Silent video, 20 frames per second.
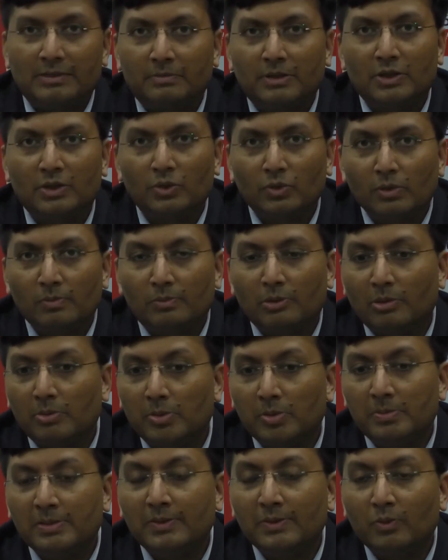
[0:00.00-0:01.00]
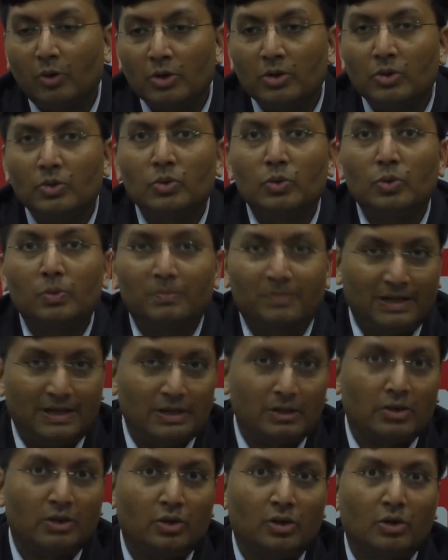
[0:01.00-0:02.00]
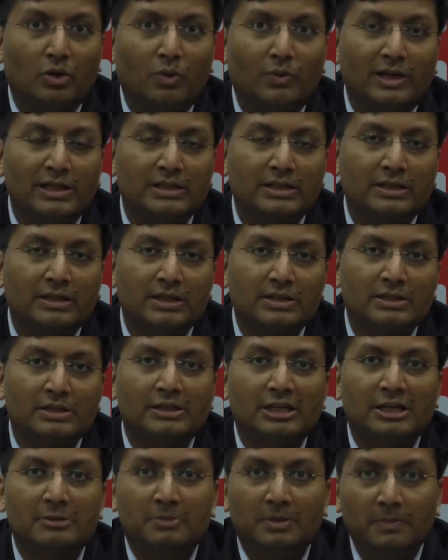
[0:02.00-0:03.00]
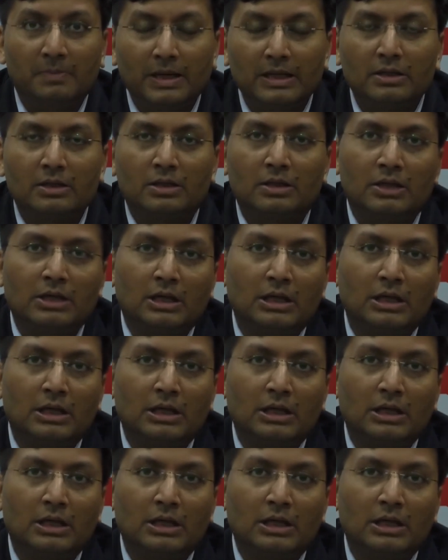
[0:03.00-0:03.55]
but you will probably want to do better, or your wealth creation can be better